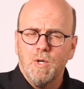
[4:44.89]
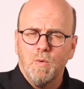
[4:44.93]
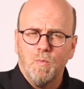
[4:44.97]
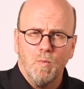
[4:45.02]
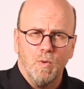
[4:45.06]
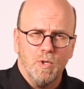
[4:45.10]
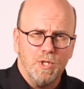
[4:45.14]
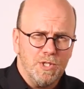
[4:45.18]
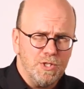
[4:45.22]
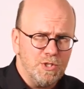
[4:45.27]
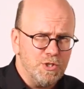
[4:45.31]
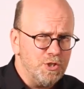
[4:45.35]

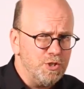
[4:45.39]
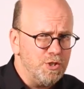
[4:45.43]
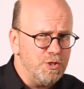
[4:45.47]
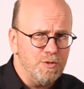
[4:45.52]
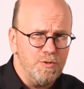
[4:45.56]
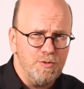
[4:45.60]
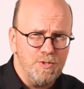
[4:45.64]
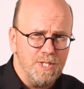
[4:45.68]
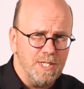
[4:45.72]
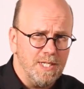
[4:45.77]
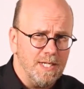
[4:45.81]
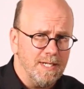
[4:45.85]
we're just
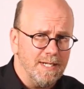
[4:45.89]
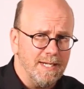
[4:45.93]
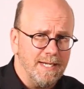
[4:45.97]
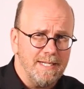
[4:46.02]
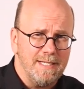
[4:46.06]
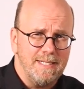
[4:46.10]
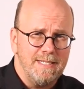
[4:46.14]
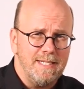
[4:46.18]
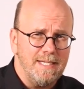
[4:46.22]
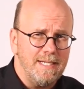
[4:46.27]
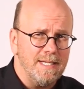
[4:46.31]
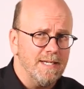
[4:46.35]
choosing an
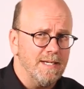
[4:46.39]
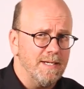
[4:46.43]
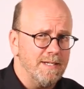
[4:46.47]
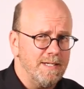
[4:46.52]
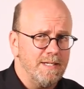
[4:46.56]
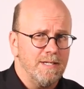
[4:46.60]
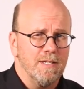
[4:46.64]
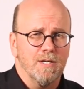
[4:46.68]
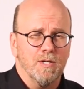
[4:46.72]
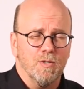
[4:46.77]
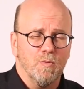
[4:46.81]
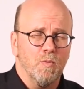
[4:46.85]
idea
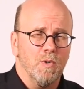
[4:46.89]
here.